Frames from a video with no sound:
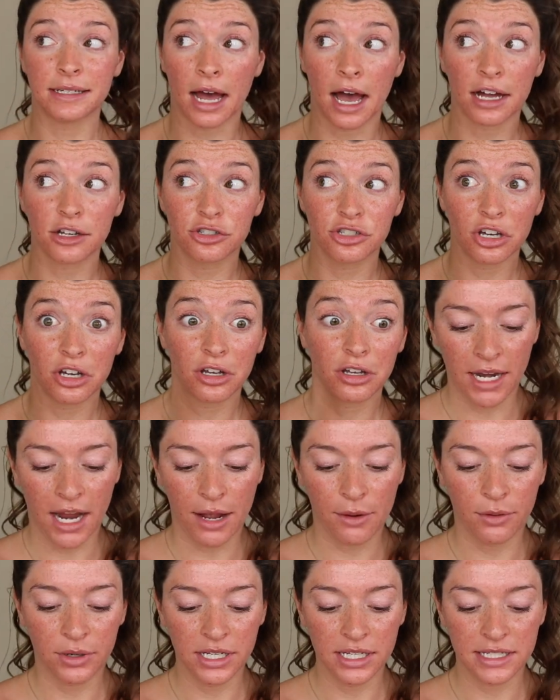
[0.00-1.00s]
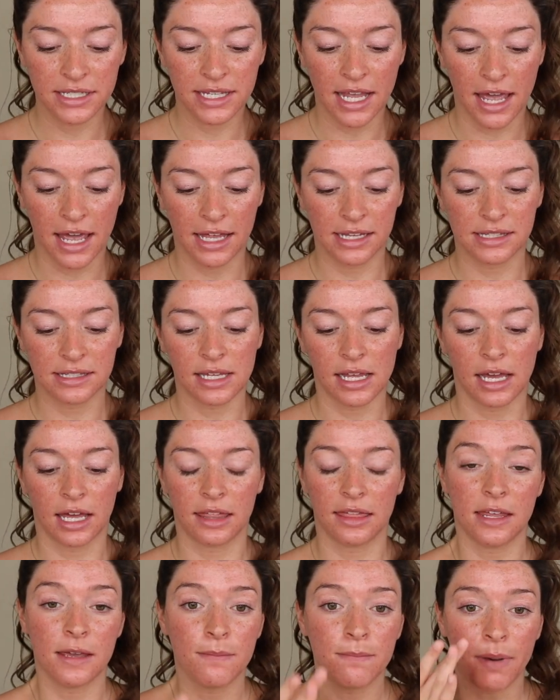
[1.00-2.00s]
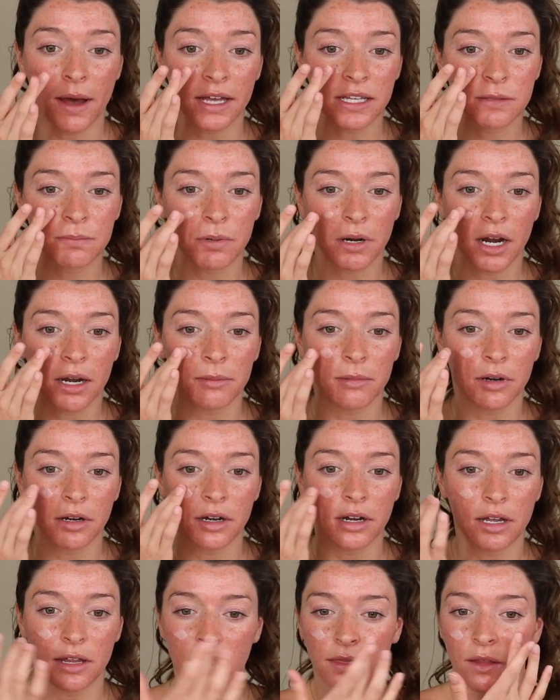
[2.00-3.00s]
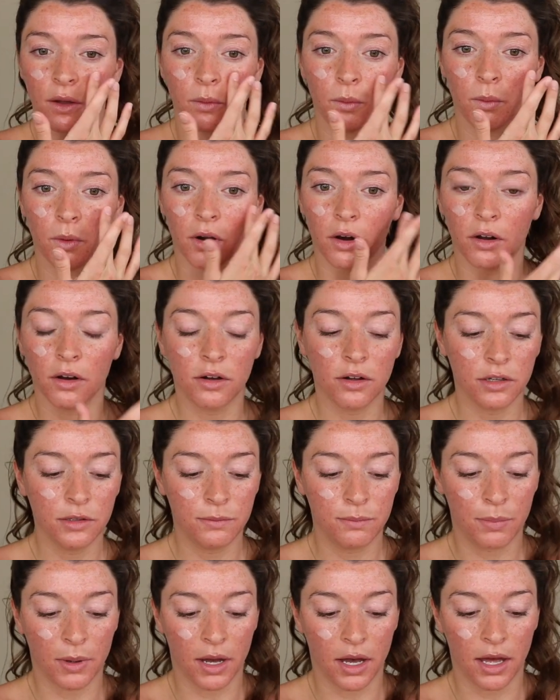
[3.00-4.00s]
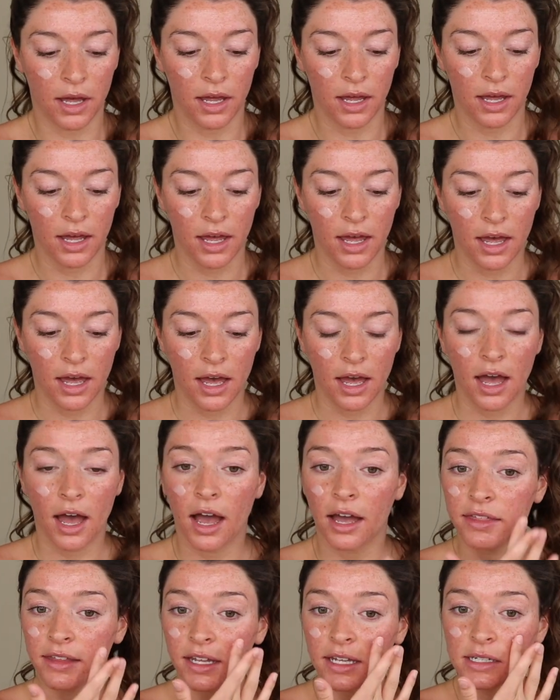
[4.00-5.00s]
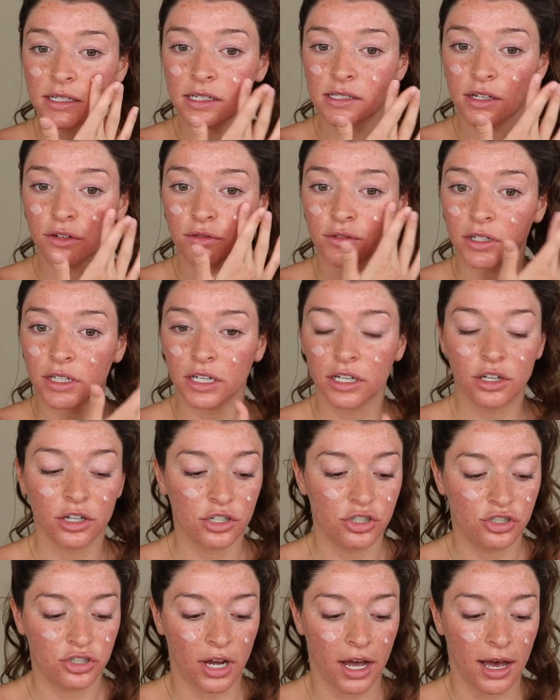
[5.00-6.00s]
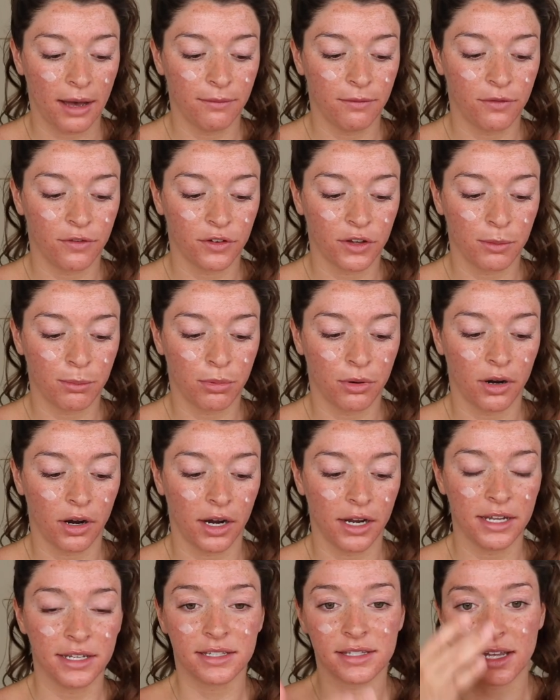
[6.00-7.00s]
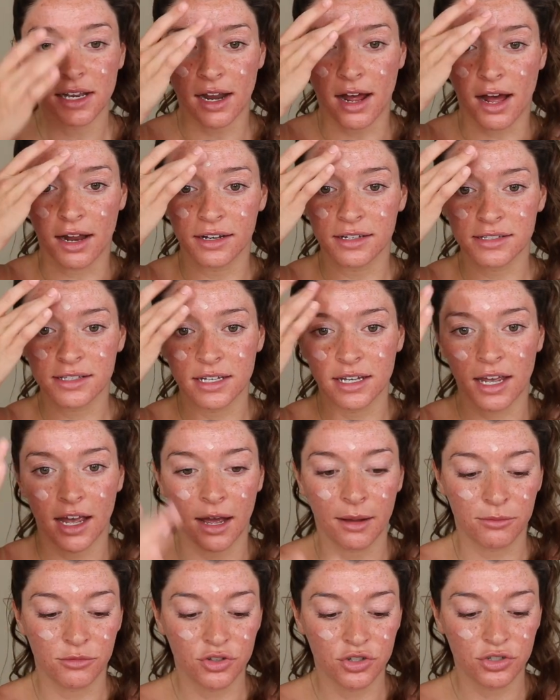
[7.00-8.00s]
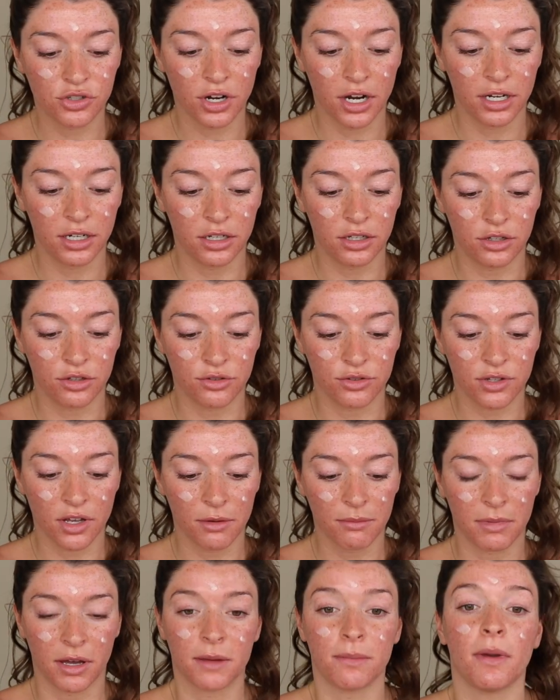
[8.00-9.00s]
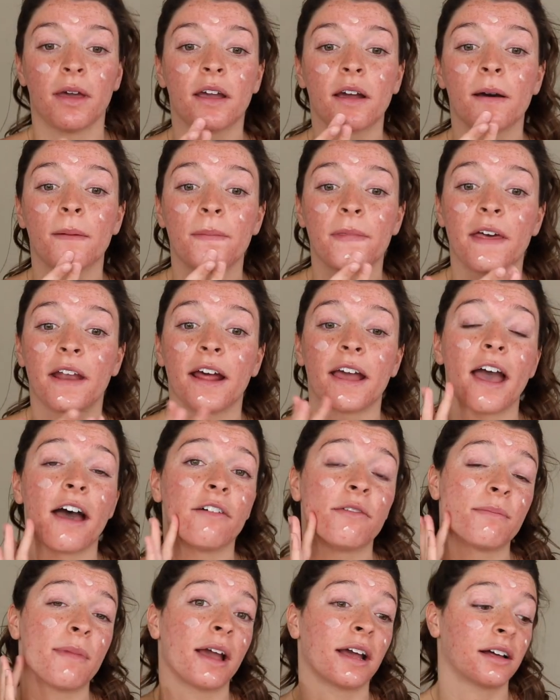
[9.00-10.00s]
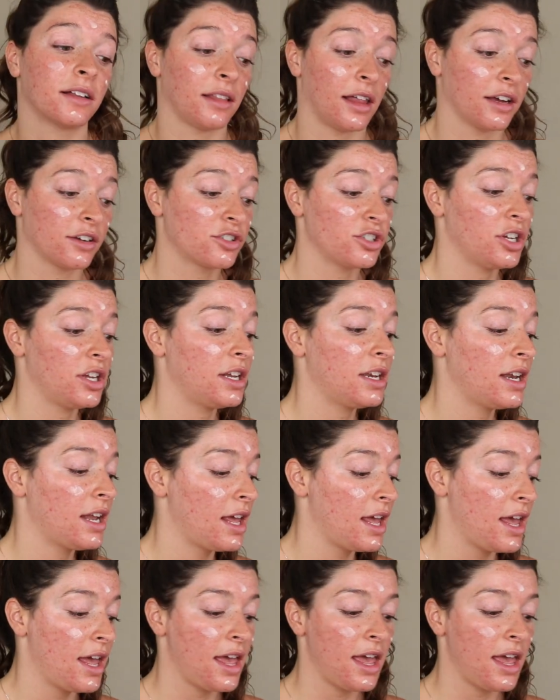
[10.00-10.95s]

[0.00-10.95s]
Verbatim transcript: Tatcha. Now, I wouldn't say it's like the best primer in the world, but I think it does a really good job for the price and honestly I'm just trying to use up my makeup that I have in my collection